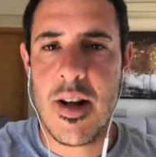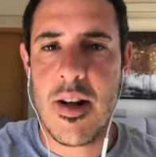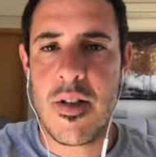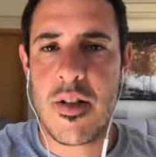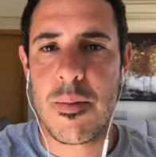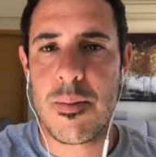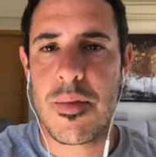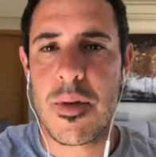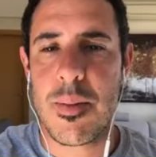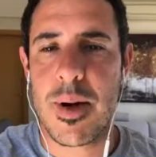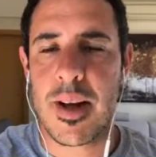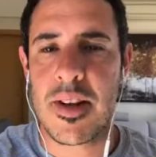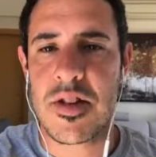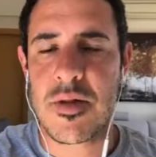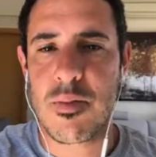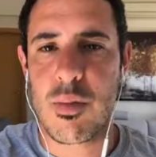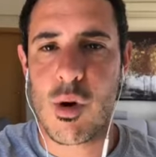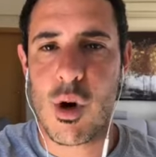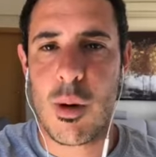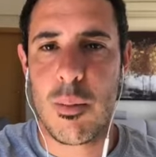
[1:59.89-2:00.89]
the biggest
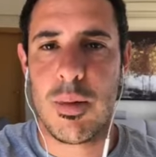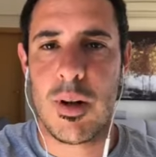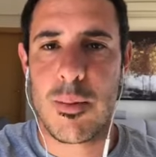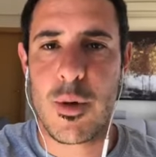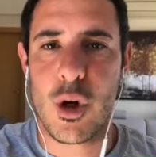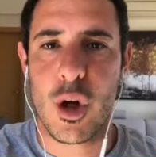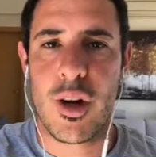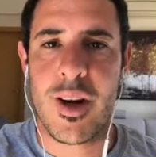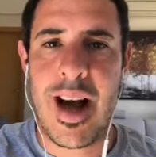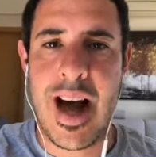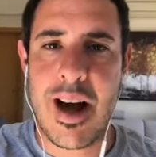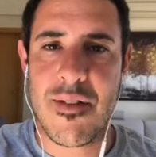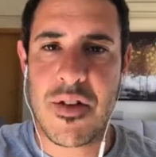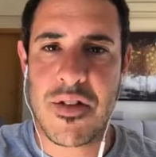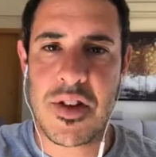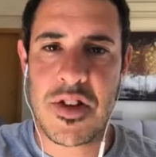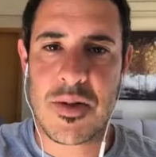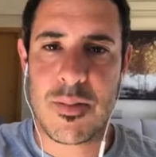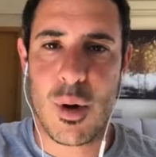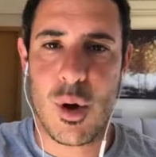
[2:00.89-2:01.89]
problem you're going to have at
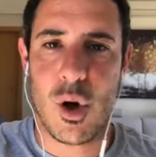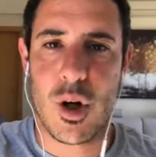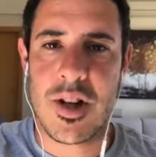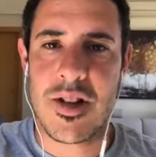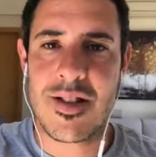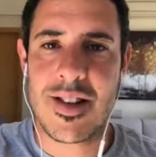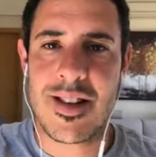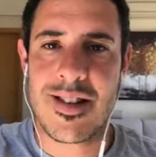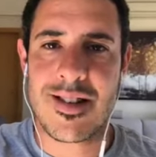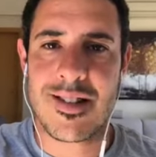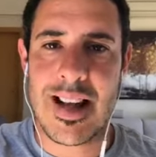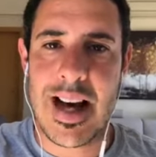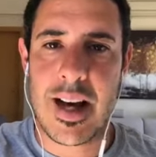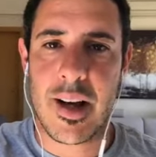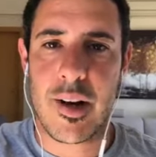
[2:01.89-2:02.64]
this point is lack